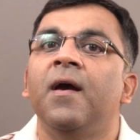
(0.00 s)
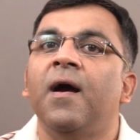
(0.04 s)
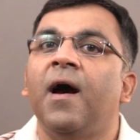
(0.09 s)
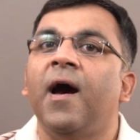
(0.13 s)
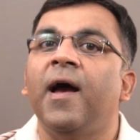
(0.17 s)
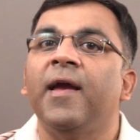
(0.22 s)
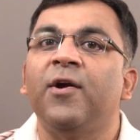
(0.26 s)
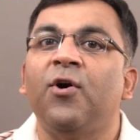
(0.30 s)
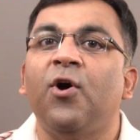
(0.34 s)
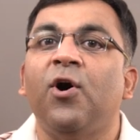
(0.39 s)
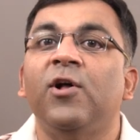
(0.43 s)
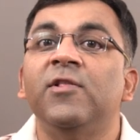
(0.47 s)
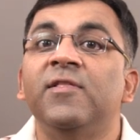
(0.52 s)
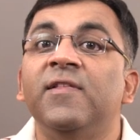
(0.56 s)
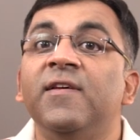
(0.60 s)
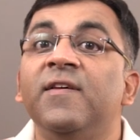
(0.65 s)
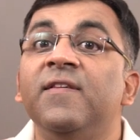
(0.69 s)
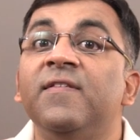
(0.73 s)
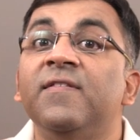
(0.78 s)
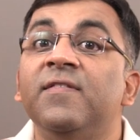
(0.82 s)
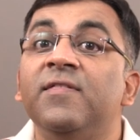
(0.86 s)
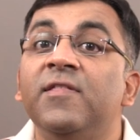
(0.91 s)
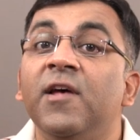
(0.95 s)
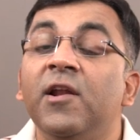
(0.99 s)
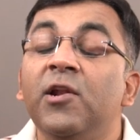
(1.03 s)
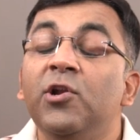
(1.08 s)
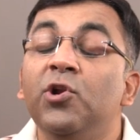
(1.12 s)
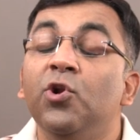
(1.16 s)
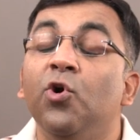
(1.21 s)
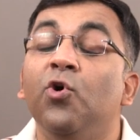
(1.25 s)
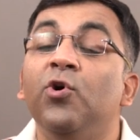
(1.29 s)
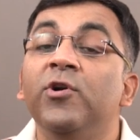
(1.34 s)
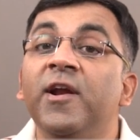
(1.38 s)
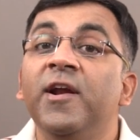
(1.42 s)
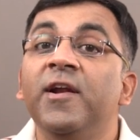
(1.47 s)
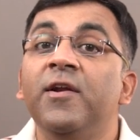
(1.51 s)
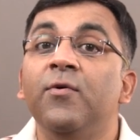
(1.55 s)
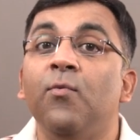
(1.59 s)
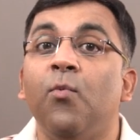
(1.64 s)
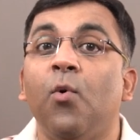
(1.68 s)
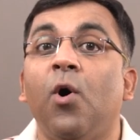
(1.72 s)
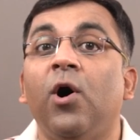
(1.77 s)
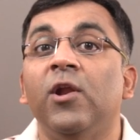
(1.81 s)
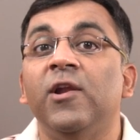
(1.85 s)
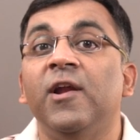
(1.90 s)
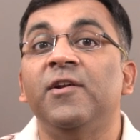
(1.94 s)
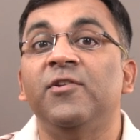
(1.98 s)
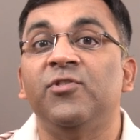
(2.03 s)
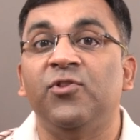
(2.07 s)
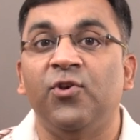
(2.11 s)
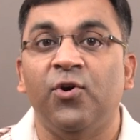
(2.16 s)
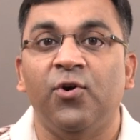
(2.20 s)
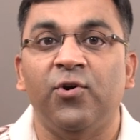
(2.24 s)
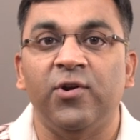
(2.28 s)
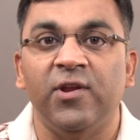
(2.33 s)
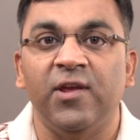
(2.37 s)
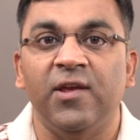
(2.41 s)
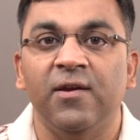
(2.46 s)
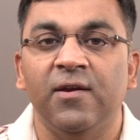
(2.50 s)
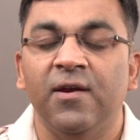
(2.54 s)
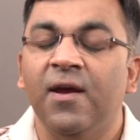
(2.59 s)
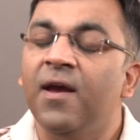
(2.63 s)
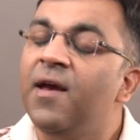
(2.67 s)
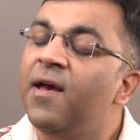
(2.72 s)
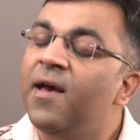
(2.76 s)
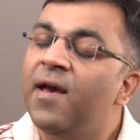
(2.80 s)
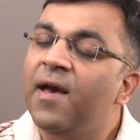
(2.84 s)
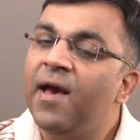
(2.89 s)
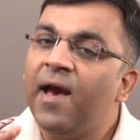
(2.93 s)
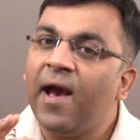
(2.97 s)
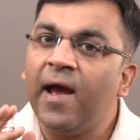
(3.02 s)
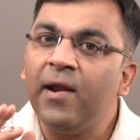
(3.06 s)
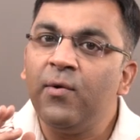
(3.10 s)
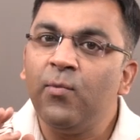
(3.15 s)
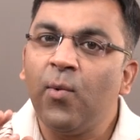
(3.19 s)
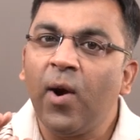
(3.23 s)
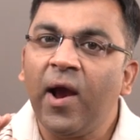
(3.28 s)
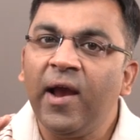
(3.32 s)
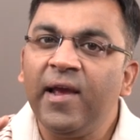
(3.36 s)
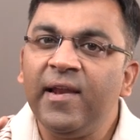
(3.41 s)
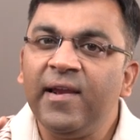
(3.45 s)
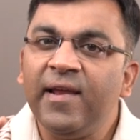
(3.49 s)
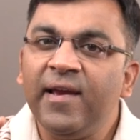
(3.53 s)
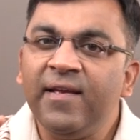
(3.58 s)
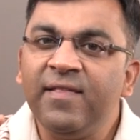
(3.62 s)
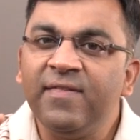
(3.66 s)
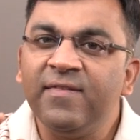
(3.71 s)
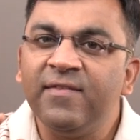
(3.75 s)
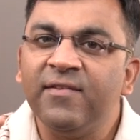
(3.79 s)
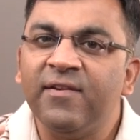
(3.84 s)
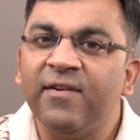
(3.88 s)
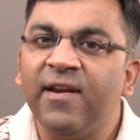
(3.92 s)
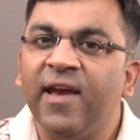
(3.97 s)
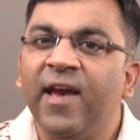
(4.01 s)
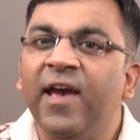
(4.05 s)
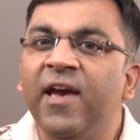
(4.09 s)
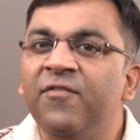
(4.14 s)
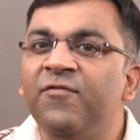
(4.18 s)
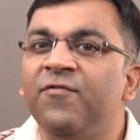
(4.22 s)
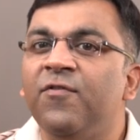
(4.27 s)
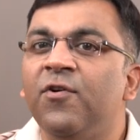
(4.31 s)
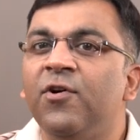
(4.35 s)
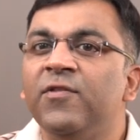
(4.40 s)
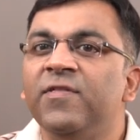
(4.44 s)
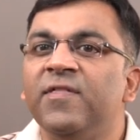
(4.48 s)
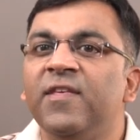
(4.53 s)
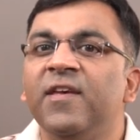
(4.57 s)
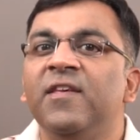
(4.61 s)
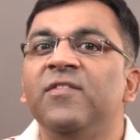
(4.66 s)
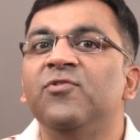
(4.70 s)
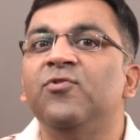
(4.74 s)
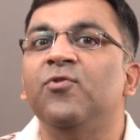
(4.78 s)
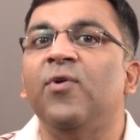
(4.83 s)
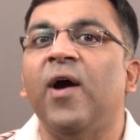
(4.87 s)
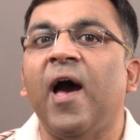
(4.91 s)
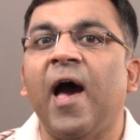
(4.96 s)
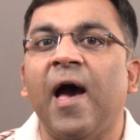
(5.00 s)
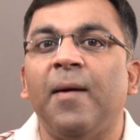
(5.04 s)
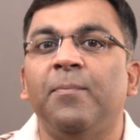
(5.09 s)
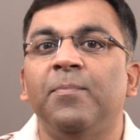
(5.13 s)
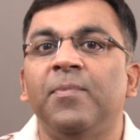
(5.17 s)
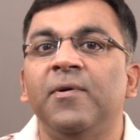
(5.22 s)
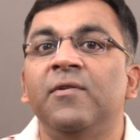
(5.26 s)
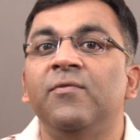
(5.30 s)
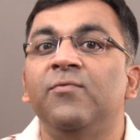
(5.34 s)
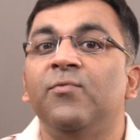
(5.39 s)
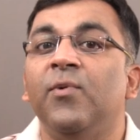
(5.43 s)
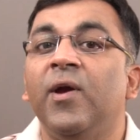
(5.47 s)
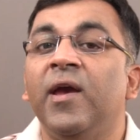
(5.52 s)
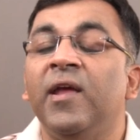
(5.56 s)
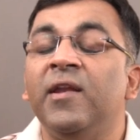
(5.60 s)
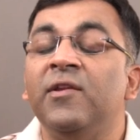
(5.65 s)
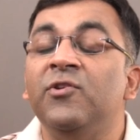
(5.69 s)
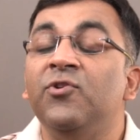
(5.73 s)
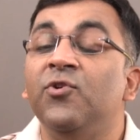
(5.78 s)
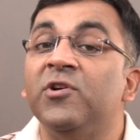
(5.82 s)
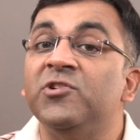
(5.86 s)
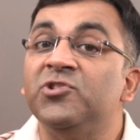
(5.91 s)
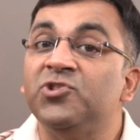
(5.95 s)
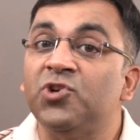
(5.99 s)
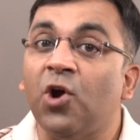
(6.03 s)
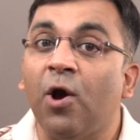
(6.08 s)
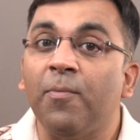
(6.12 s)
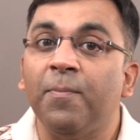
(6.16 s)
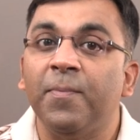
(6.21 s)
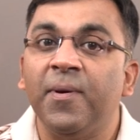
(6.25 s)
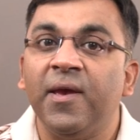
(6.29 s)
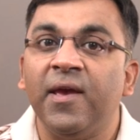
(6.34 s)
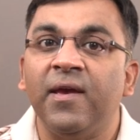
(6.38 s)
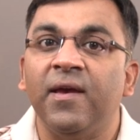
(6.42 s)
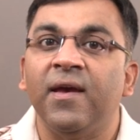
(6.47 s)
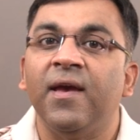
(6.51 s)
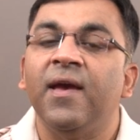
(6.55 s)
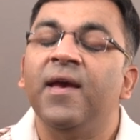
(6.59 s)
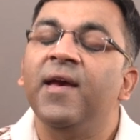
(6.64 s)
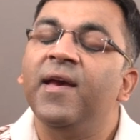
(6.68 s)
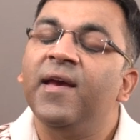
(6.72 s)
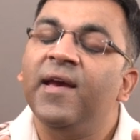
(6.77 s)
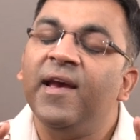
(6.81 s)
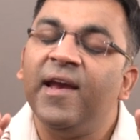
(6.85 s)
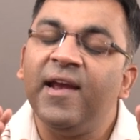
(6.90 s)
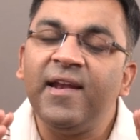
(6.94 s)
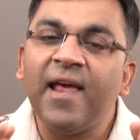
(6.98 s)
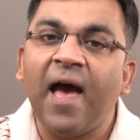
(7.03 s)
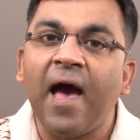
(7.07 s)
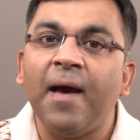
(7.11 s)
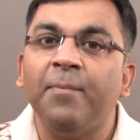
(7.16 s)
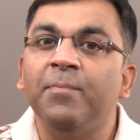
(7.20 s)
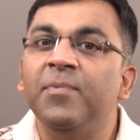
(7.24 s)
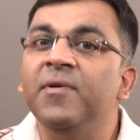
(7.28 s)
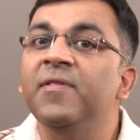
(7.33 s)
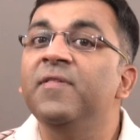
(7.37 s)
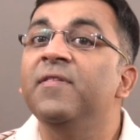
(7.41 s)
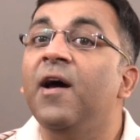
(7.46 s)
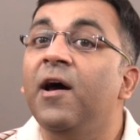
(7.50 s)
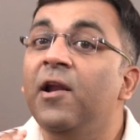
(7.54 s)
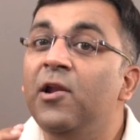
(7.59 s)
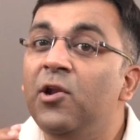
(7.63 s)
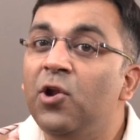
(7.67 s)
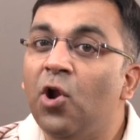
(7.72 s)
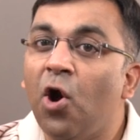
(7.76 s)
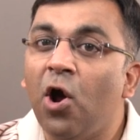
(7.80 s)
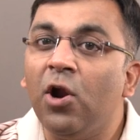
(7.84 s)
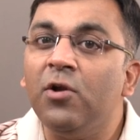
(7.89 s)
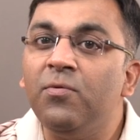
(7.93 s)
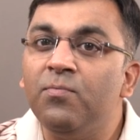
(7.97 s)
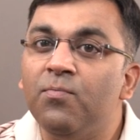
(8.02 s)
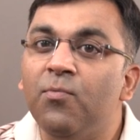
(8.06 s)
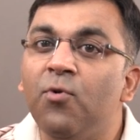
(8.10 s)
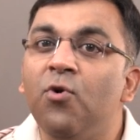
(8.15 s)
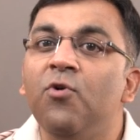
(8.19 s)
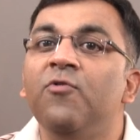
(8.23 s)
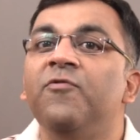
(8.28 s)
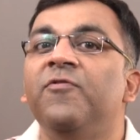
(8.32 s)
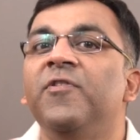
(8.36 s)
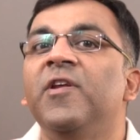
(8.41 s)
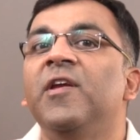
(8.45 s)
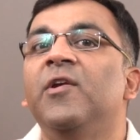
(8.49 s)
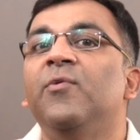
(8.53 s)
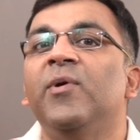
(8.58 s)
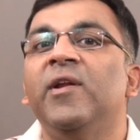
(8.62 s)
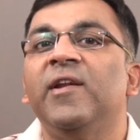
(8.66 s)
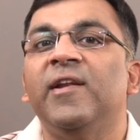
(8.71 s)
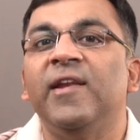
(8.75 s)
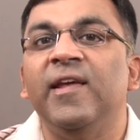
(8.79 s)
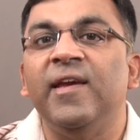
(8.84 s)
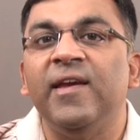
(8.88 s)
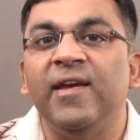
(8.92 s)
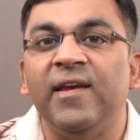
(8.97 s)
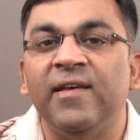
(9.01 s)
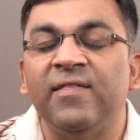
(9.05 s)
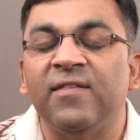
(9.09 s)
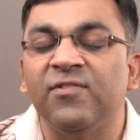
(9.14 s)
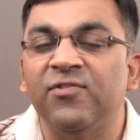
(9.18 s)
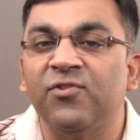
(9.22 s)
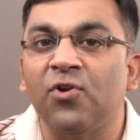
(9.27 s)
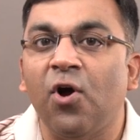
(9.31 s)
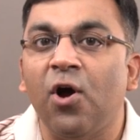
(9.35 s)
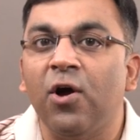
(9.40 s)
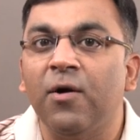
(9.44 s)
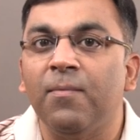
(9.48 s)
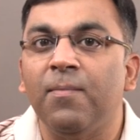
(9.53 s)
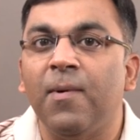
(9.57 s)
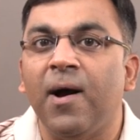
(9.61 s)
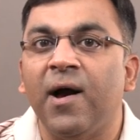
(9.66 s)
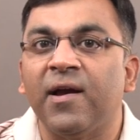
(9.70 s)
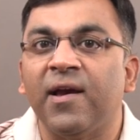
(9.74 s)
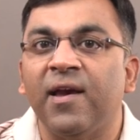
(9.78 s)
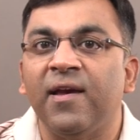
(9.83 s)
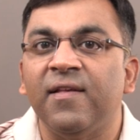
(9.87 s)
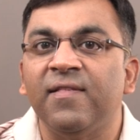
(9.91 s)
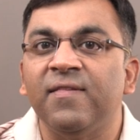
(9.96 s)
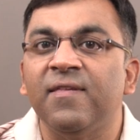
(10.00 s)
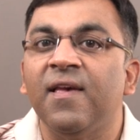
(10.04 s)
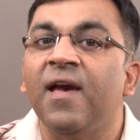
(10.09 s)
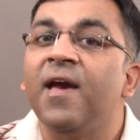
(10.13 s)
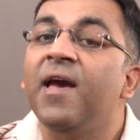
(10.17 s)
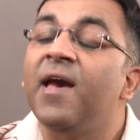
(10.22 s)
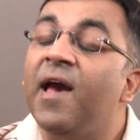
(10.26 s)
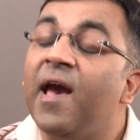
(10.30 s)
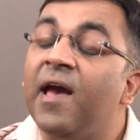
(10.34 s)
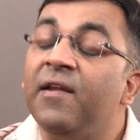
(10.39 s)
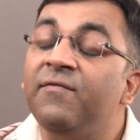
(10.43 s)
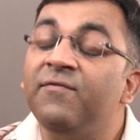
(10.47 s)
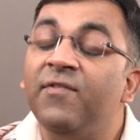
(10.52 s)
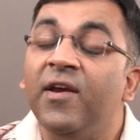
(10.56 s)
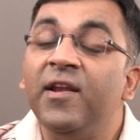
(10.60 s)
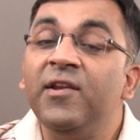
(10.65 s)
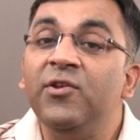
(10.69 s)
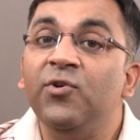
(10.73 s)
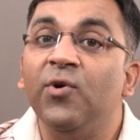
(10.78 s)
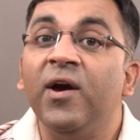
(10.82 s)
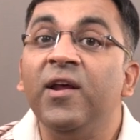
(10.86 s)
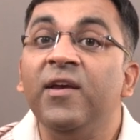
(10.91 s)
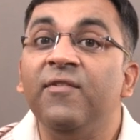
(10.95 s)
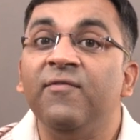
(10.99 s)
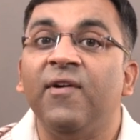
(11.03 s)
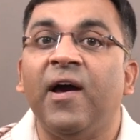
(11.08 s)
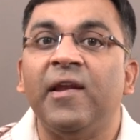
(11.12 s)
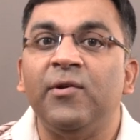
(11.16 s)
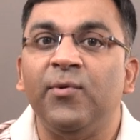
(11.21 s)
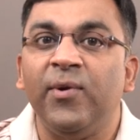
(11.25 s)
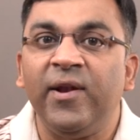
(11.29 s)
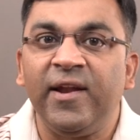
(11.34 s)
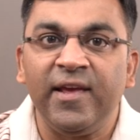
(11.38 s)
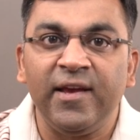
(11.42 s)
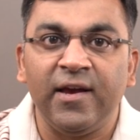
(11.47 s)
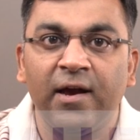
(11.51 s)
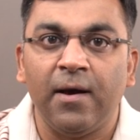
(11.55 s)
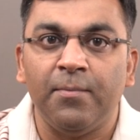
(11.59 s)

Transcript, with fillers: I call this the loaded wallet theory. And while it's rare for this to happen when you're shopping, it happens a lot more frequently in the stock markets and when you are evaluating